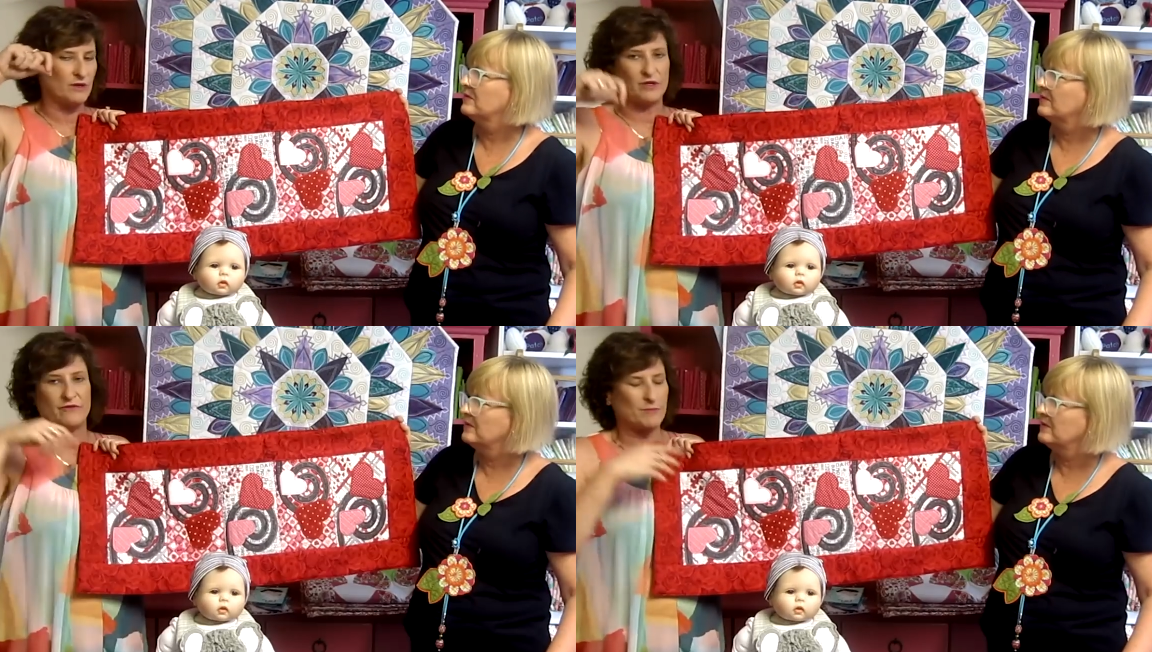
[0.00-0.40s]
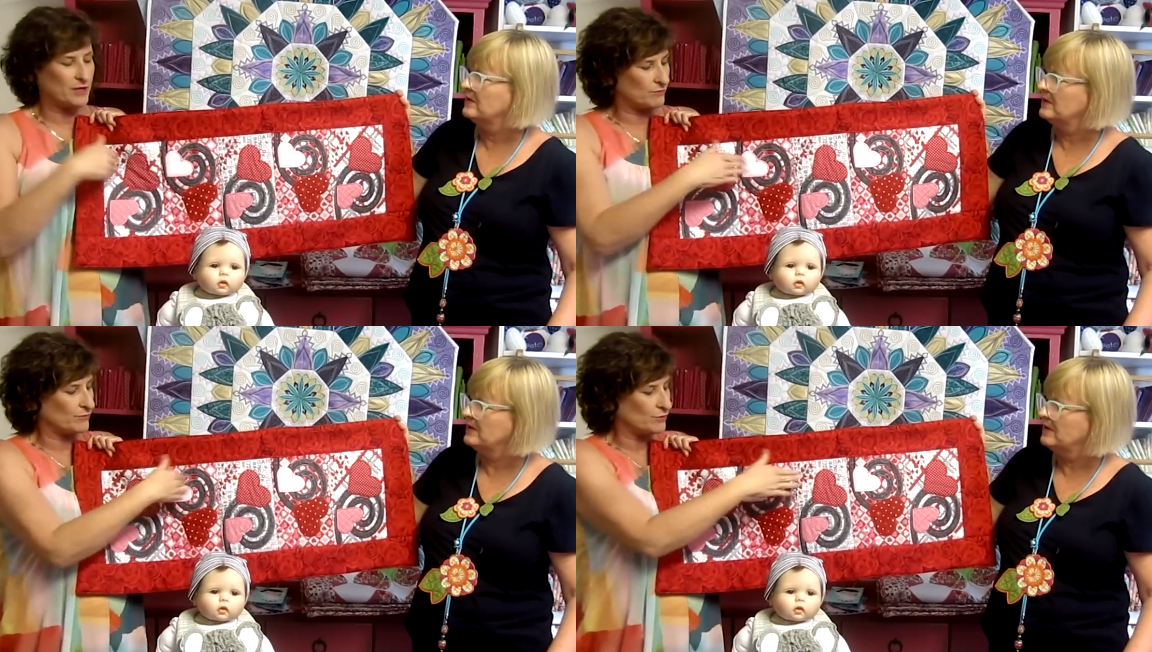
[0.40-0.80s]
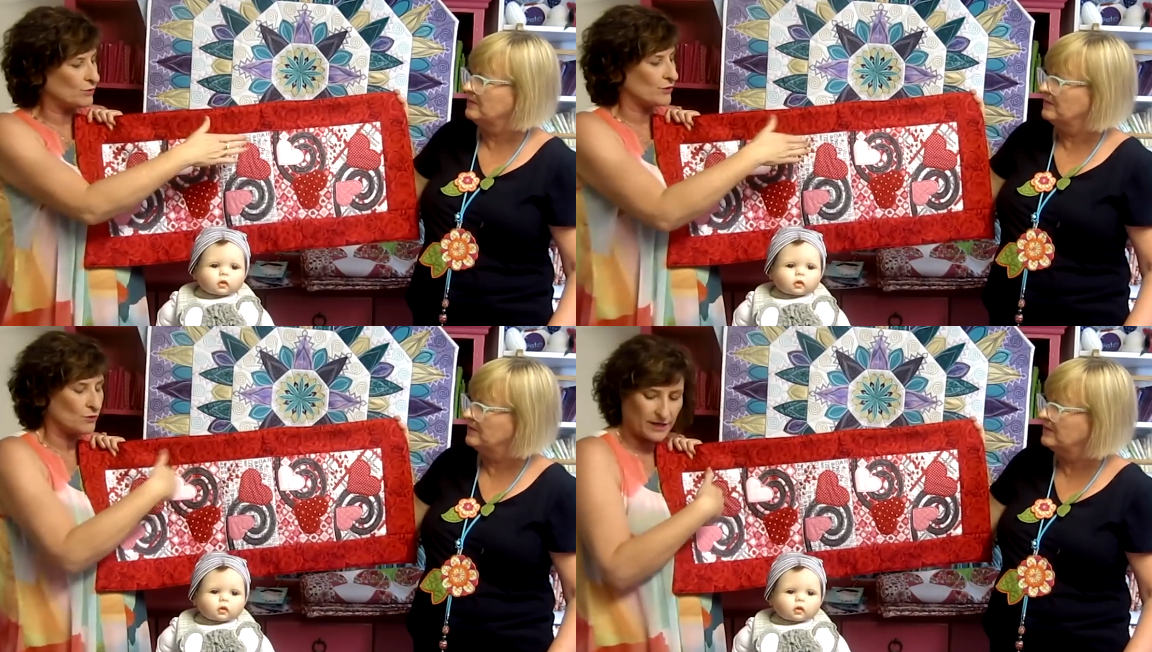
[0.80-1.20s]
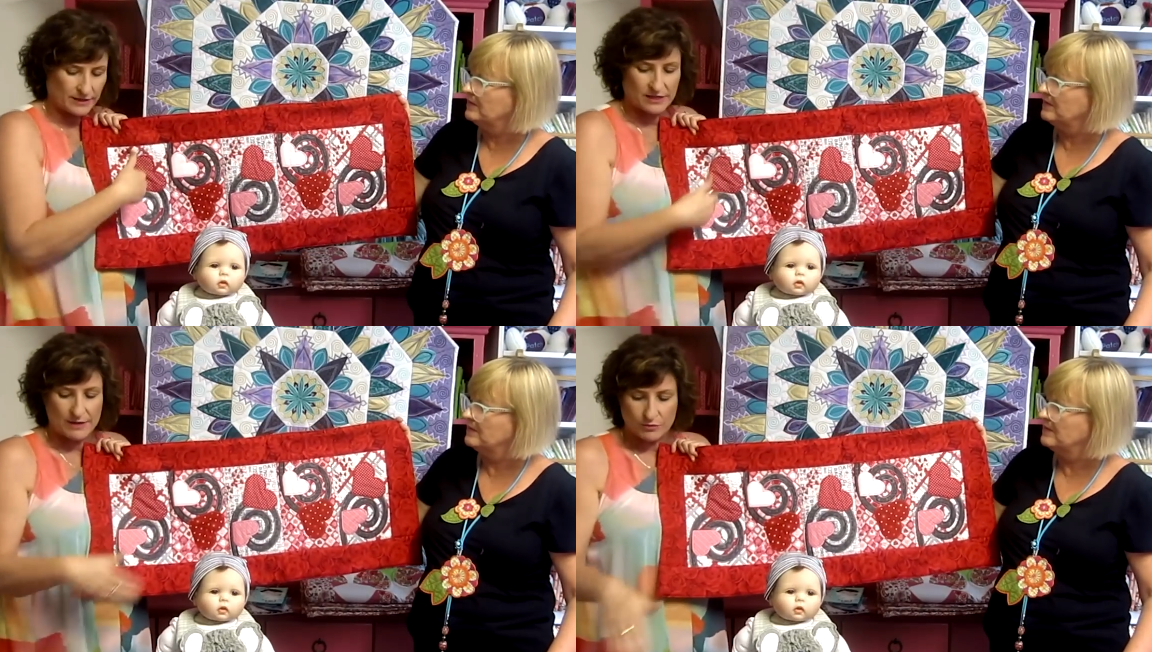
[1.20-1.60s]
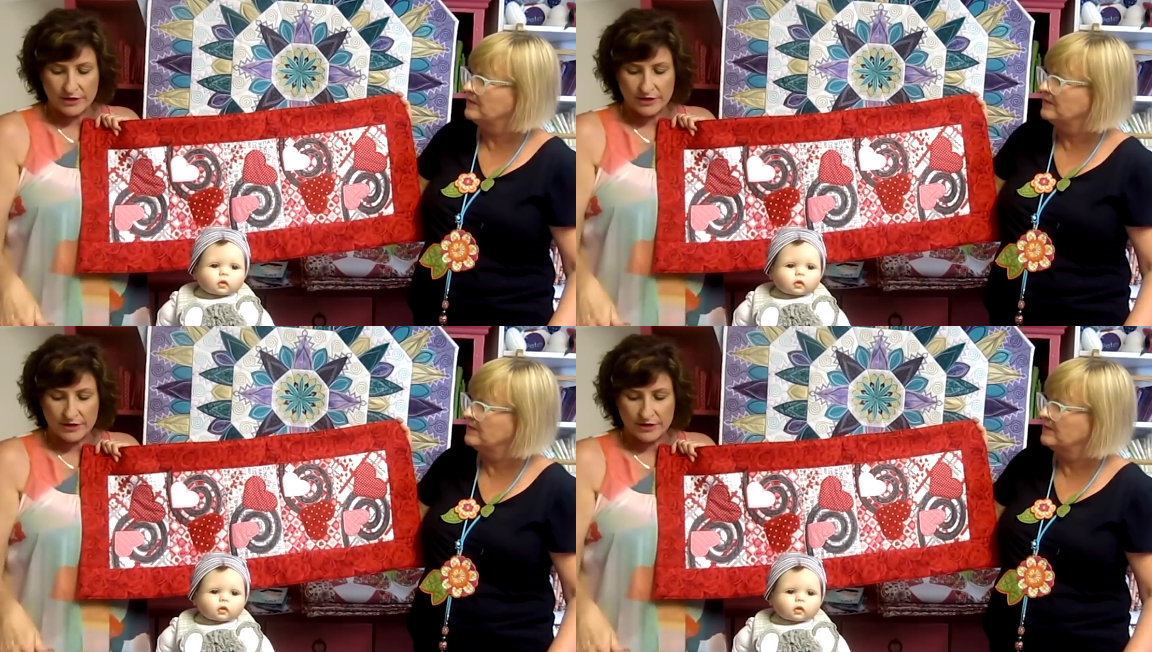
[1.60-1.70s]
Speaker 1: or whatever, but yep. with all our table